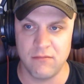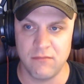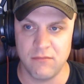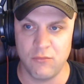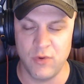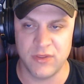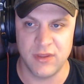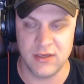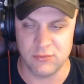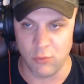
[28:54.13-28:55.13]
with
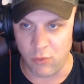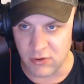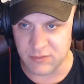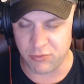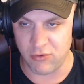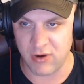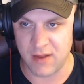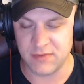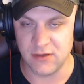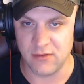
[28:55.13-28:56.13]
these rewards
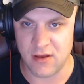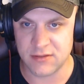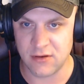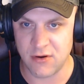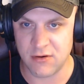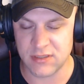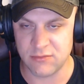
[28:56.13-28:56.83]
programs, you'll also notice